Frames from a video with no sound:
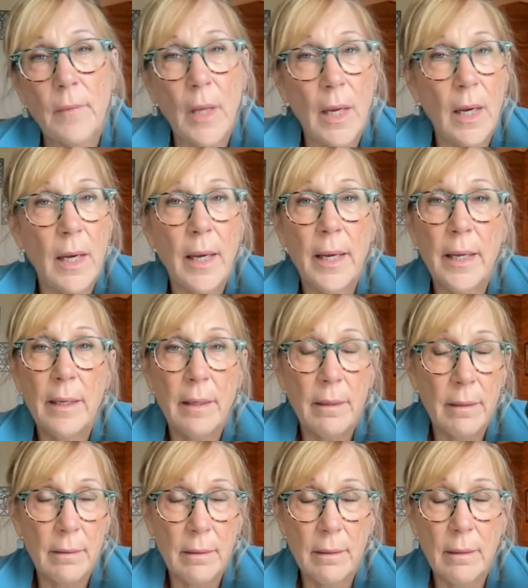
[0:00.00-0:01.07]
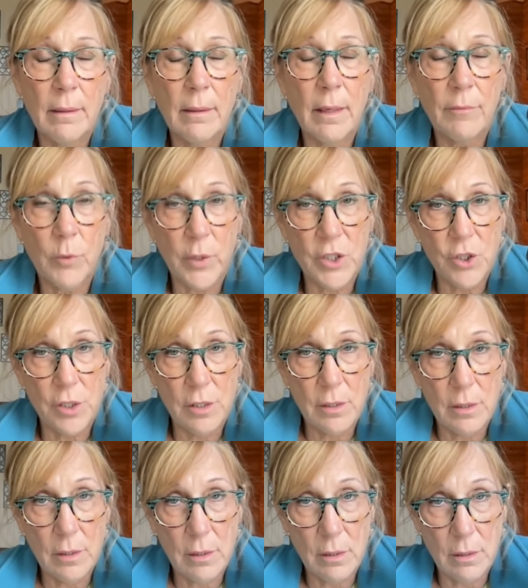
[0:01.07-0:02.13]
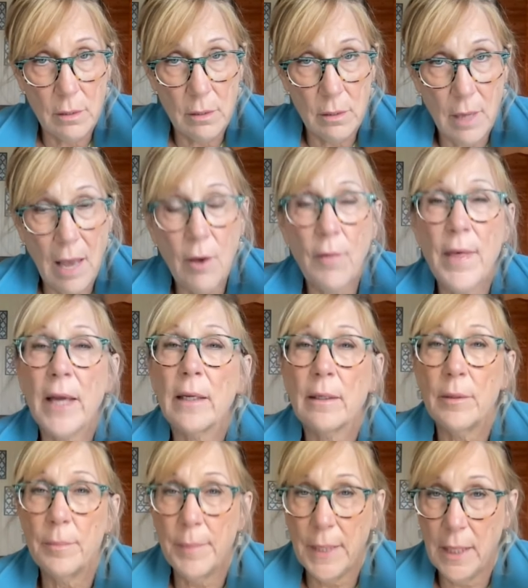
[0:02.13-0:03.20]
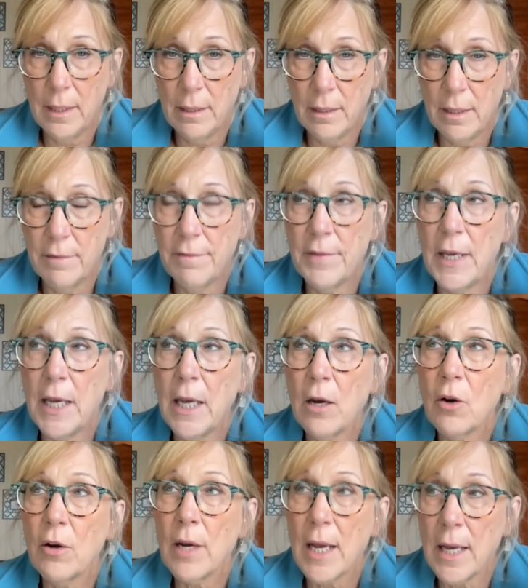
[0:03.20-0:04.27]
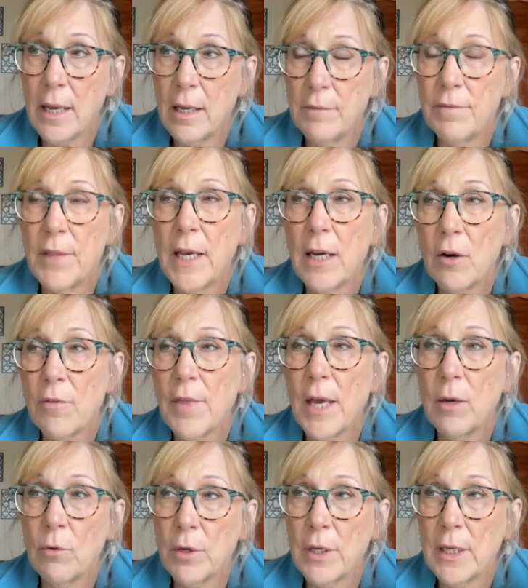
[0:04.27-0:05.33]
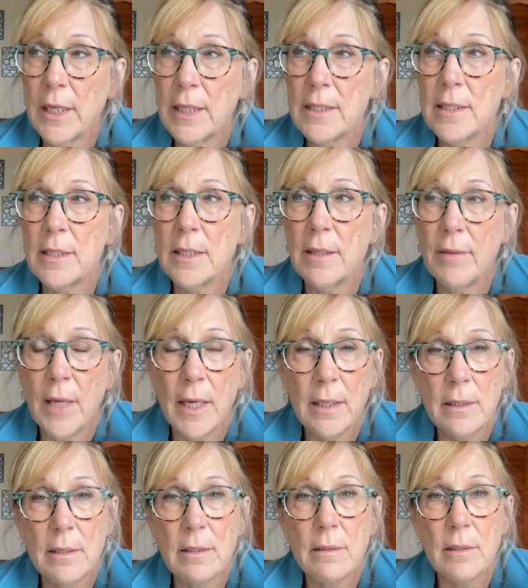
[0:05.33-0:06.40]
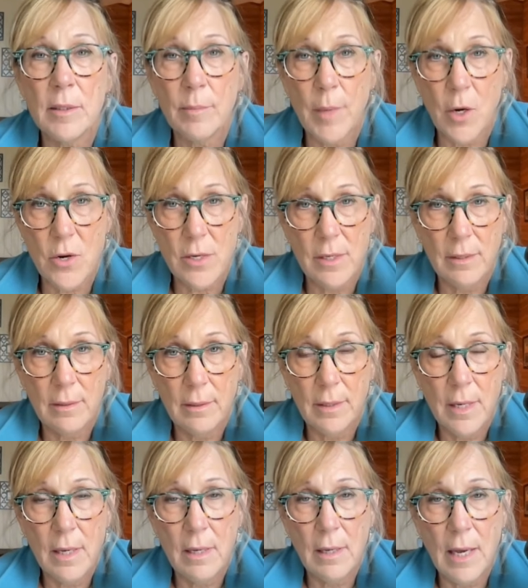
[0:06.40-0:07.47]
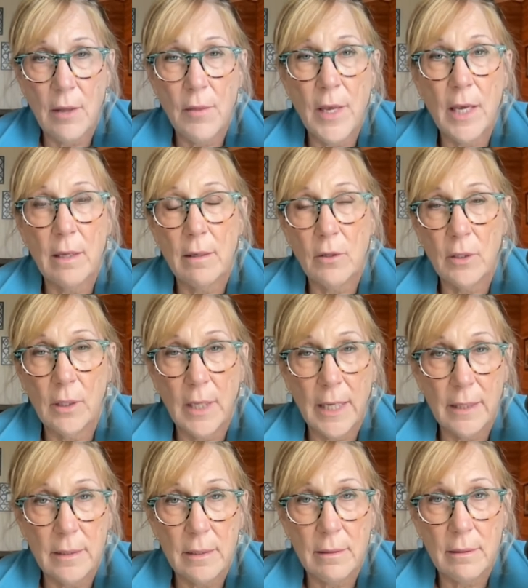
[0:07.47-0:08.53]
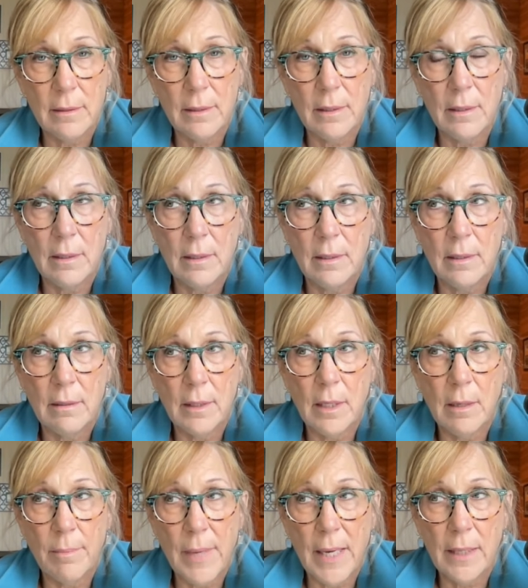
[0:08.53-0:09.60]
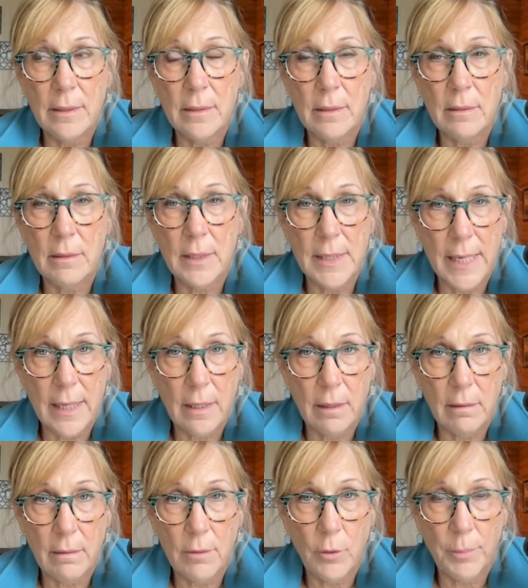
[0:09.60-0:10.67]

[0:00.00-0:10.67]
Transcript: I have questions how that could be if they are not if they are that organized and that smart how they could let the Hamas attack their